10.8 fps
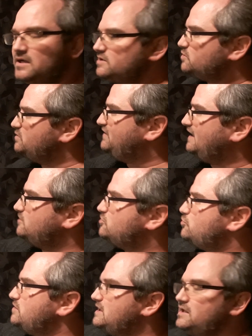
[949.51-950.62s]
So we've got a
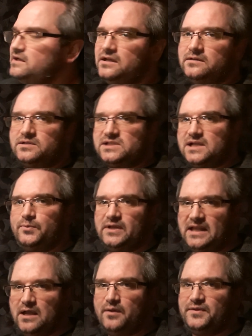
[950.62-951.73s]
tree. It looks like a pretty
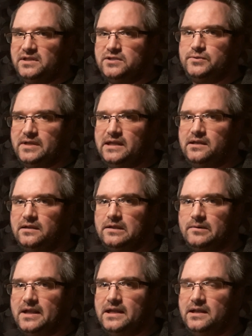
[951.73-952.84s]
healthy tree,
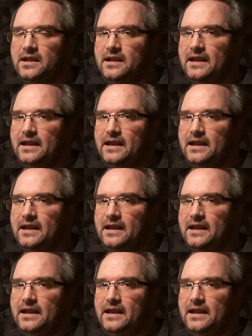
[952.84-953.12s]
right?